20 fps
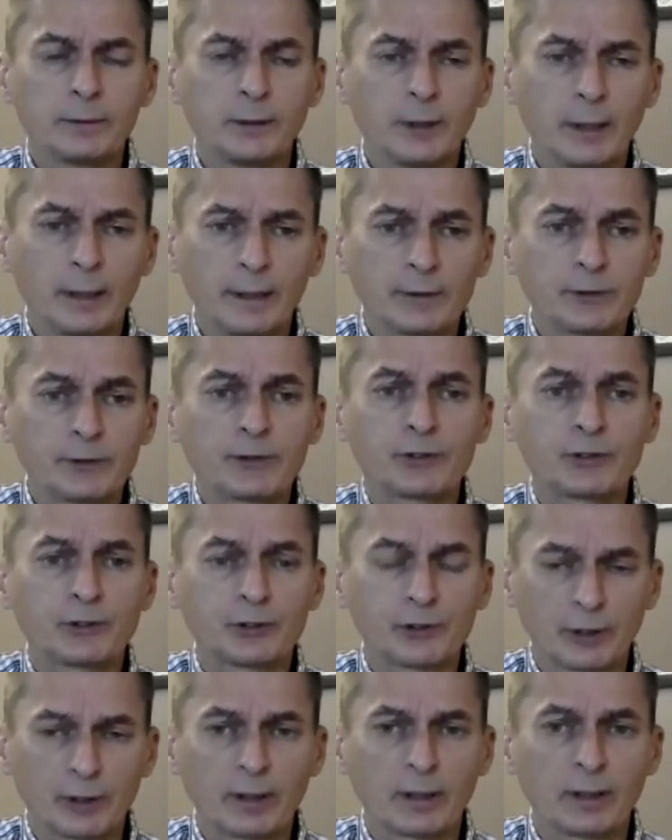
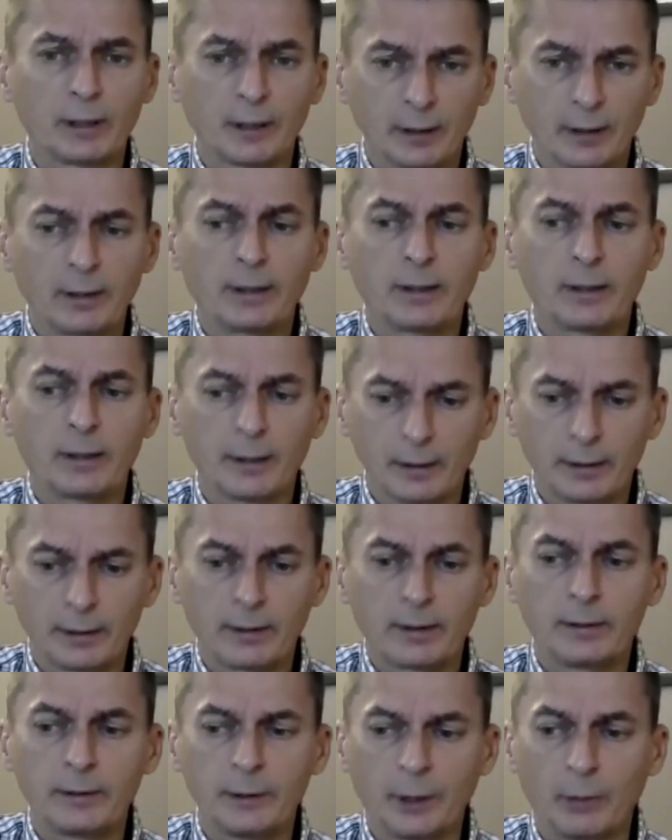It's,
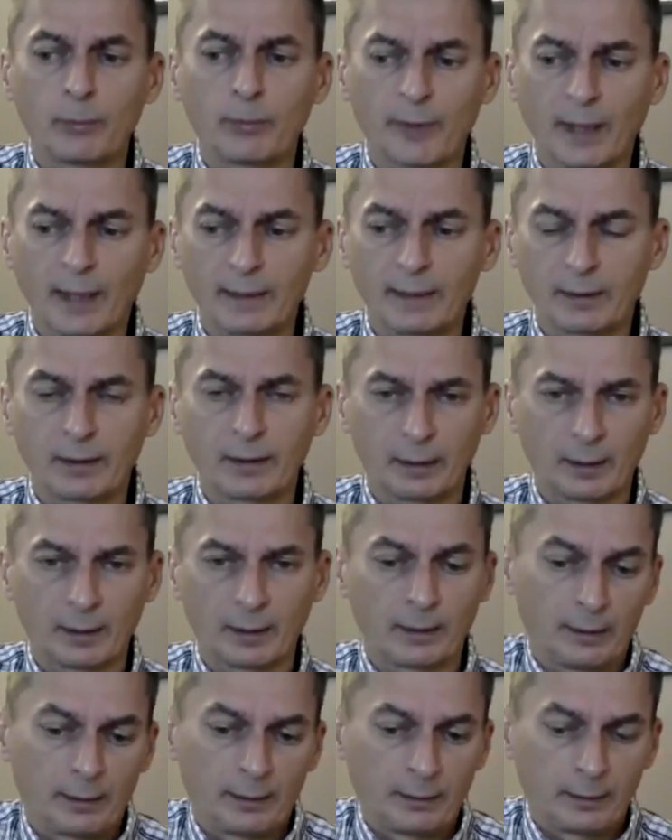you know, that,
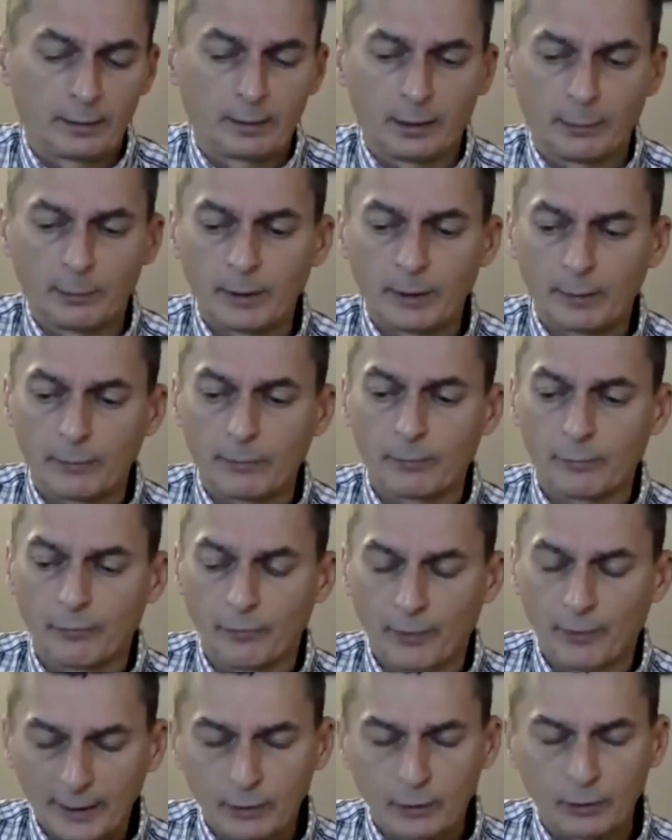I mean,
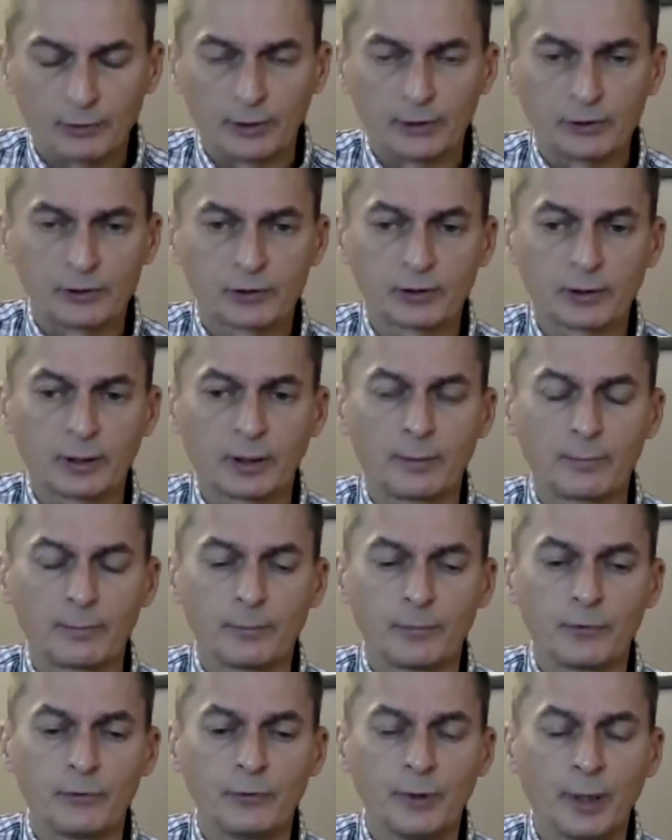thank goodness,
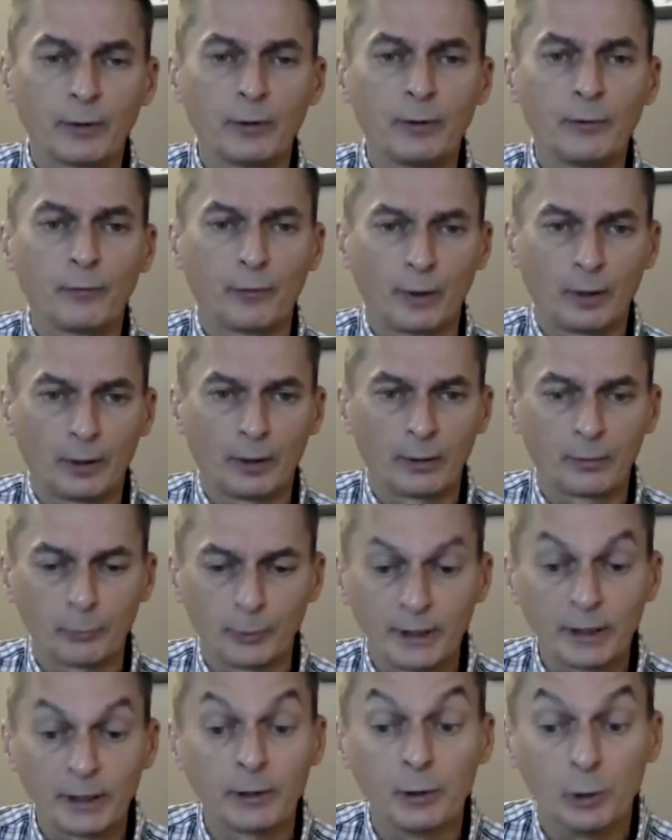
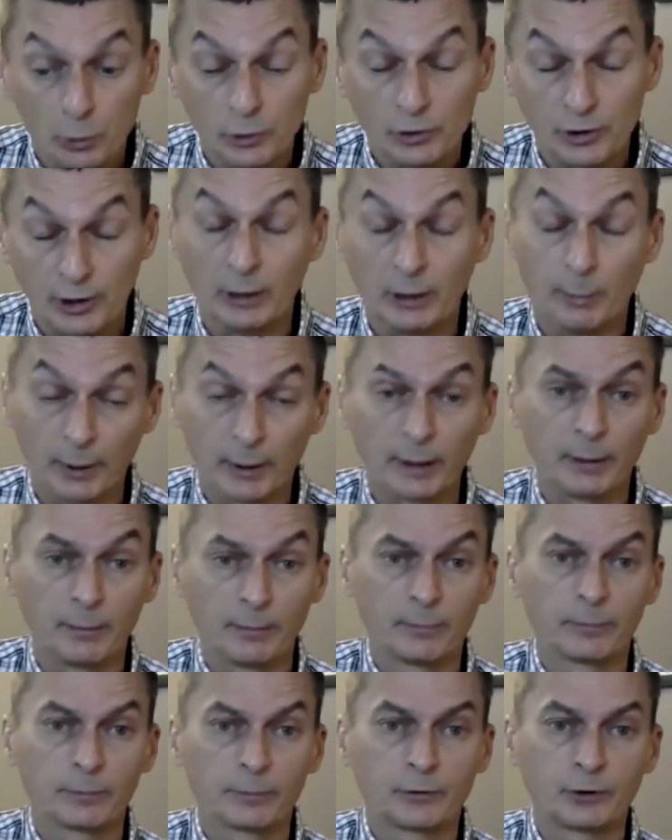we didn't lose anybody
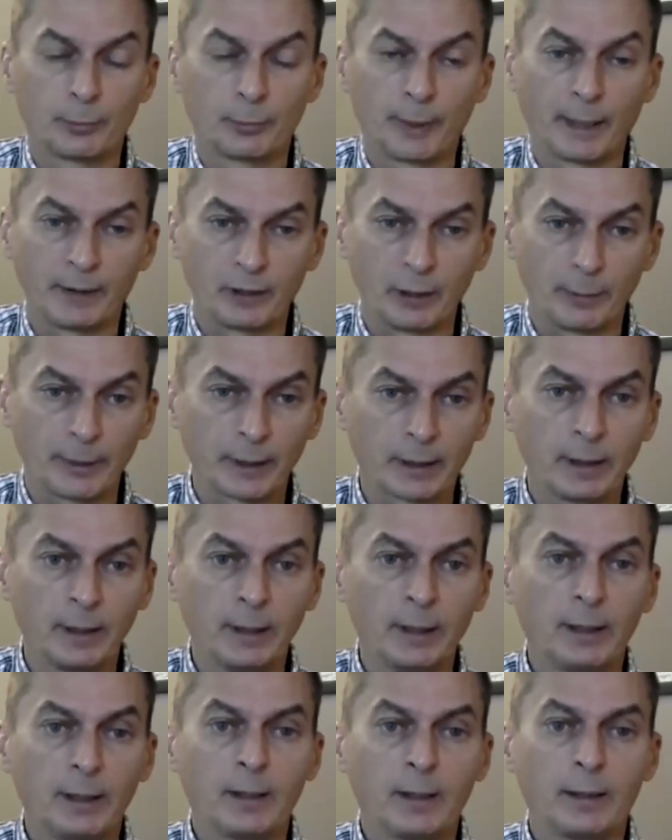to the pandemic.
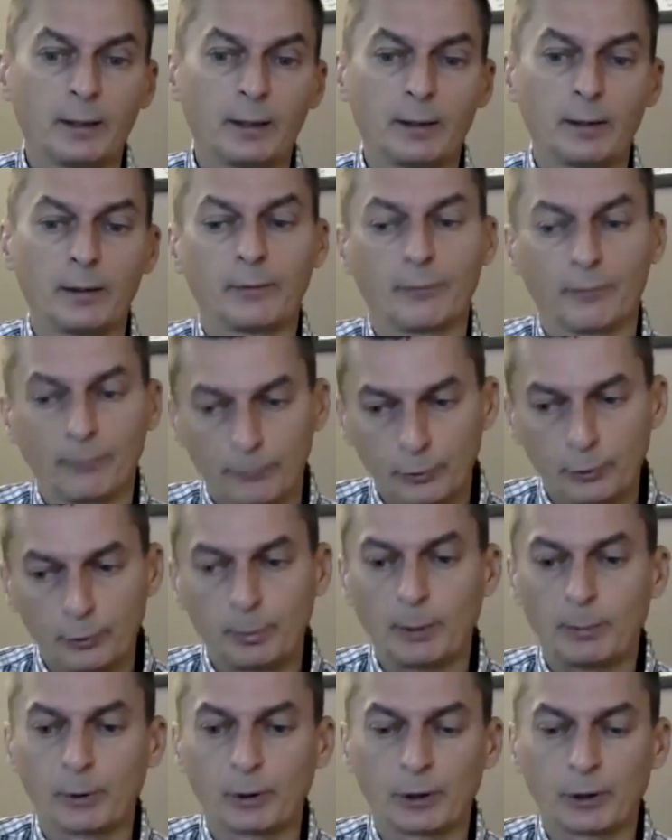A few
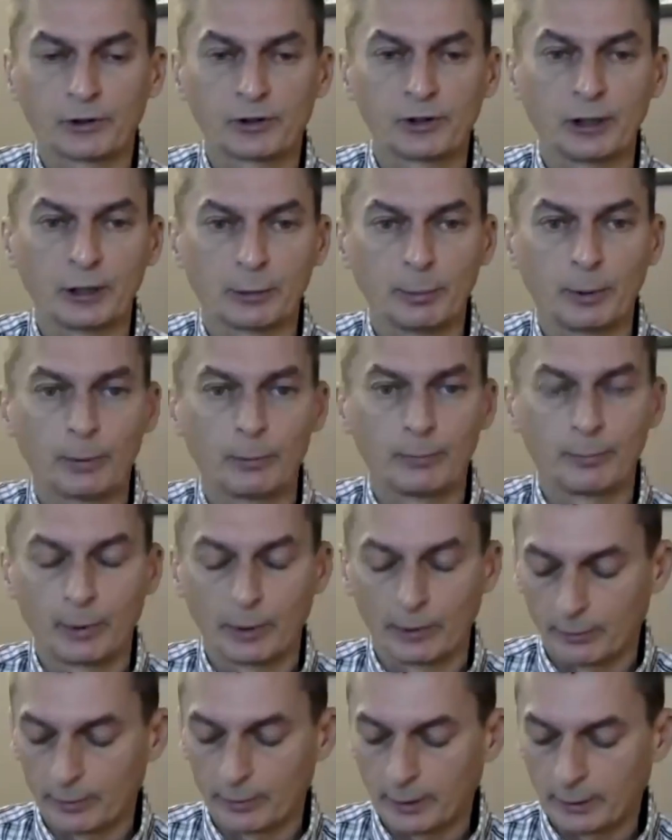people got sick,
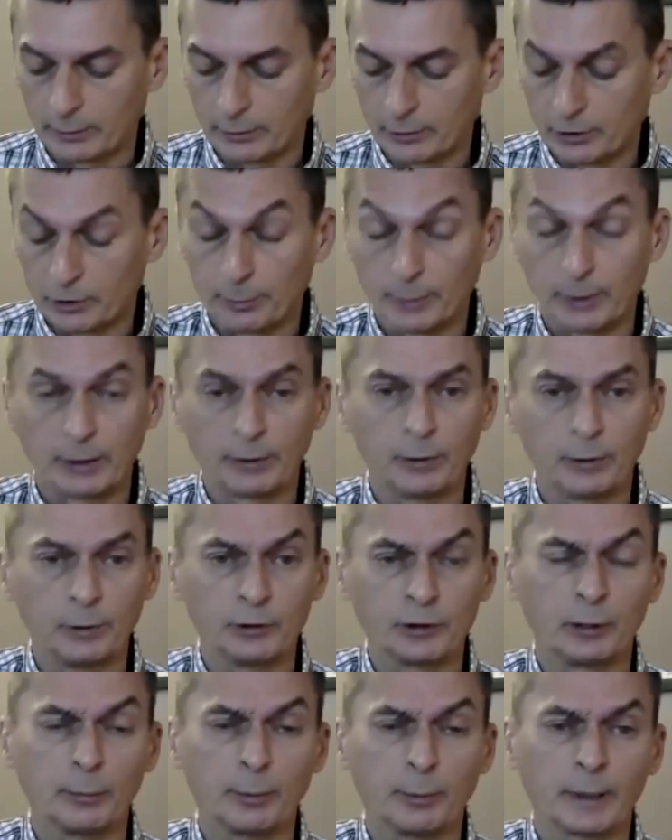but thank goodness we didn't
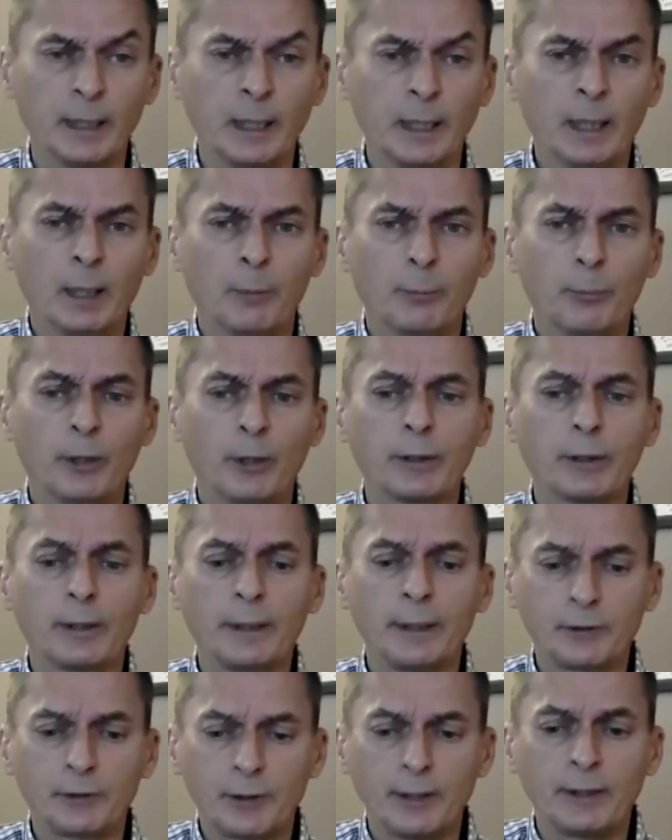lose anybody. Mm. But
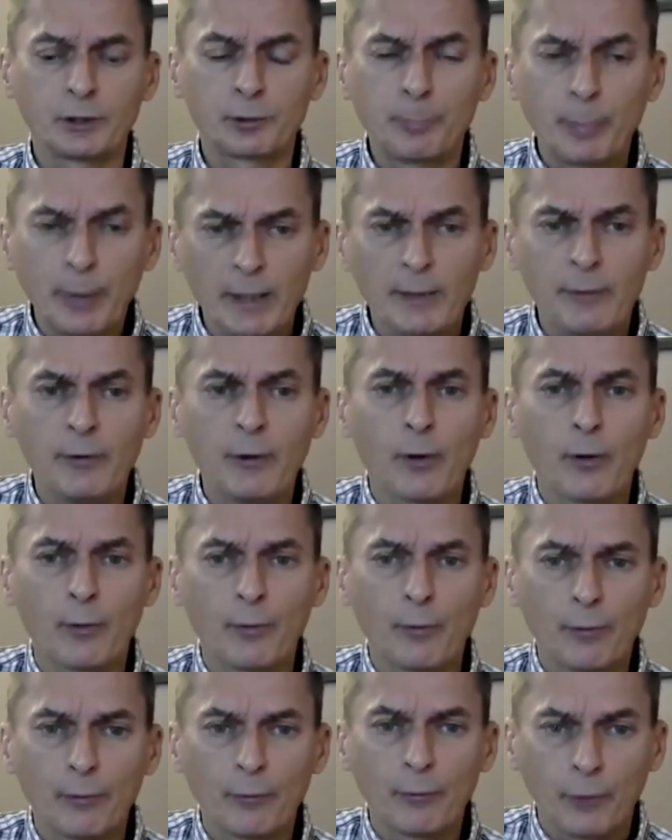it's been
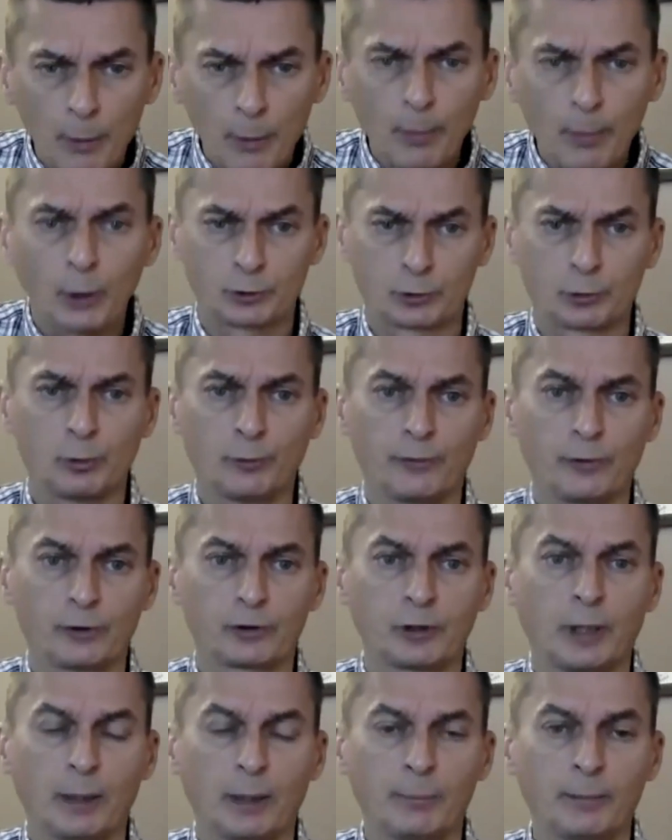the most awful
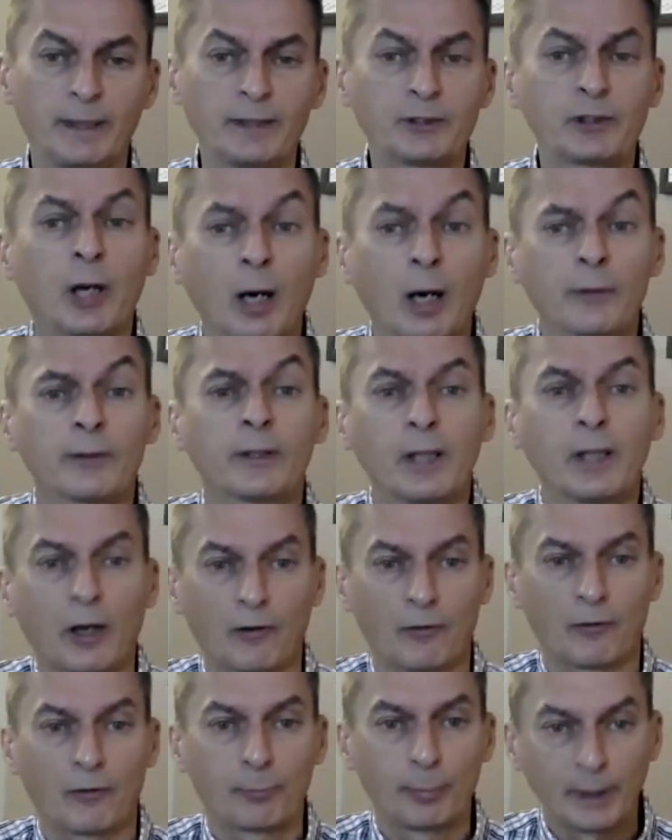time. It's hard
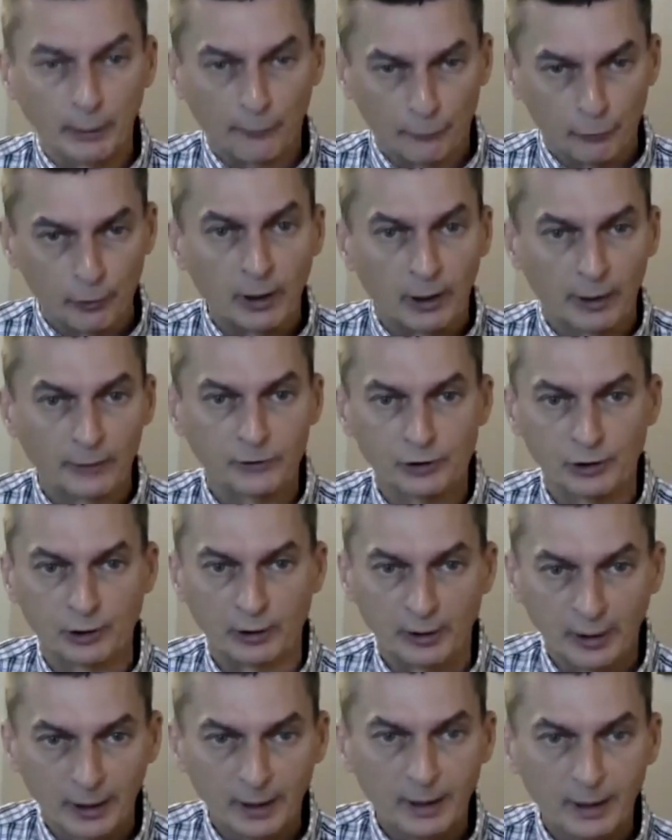enough being a
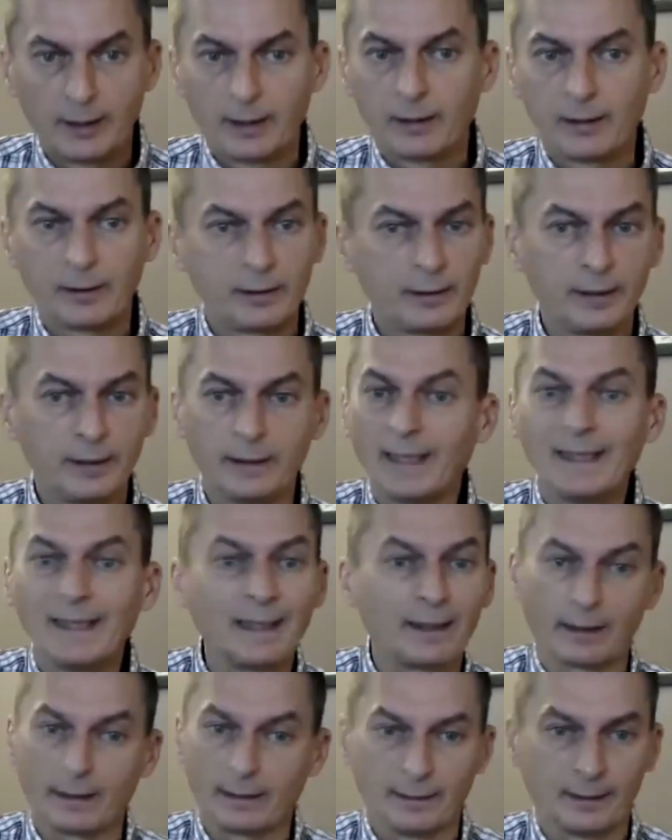freelancer in
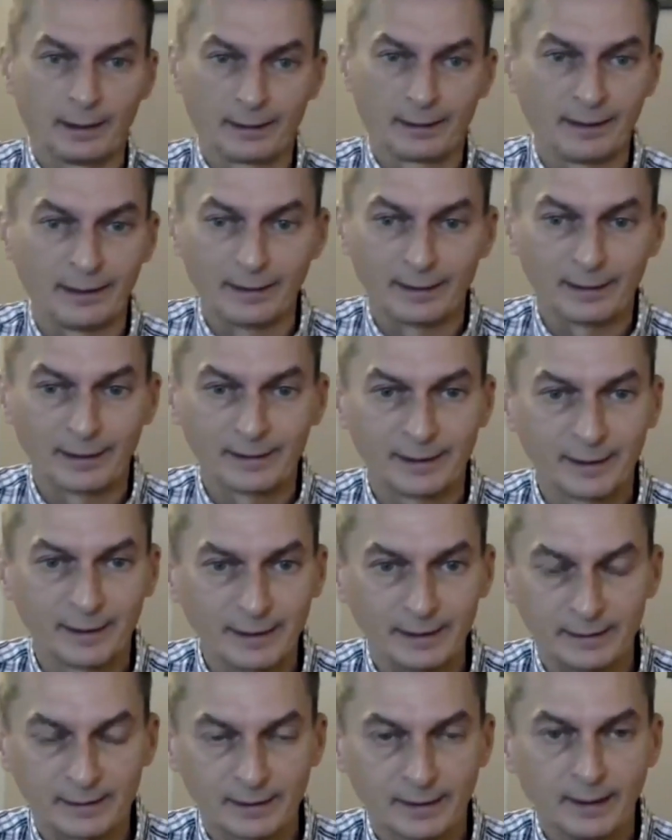anything, I think, as it
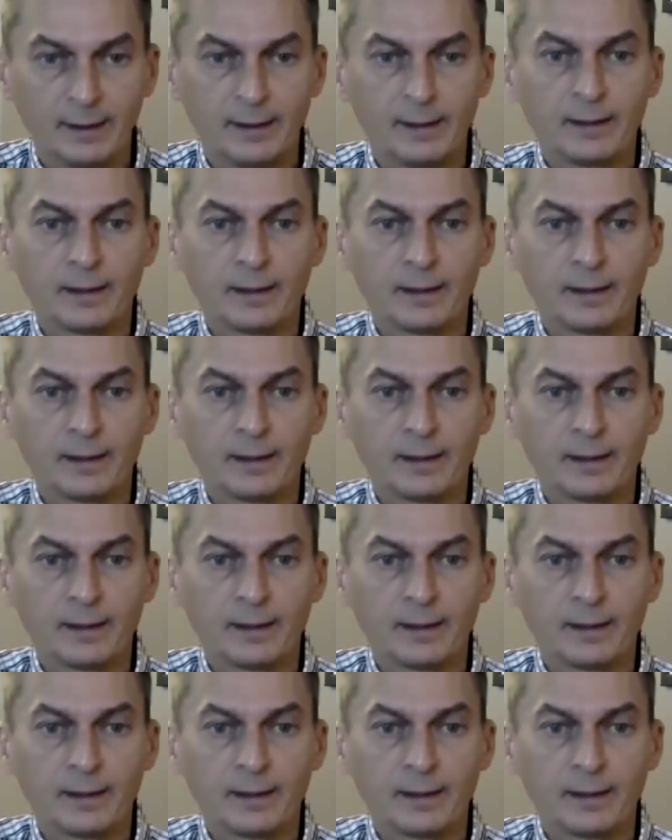is.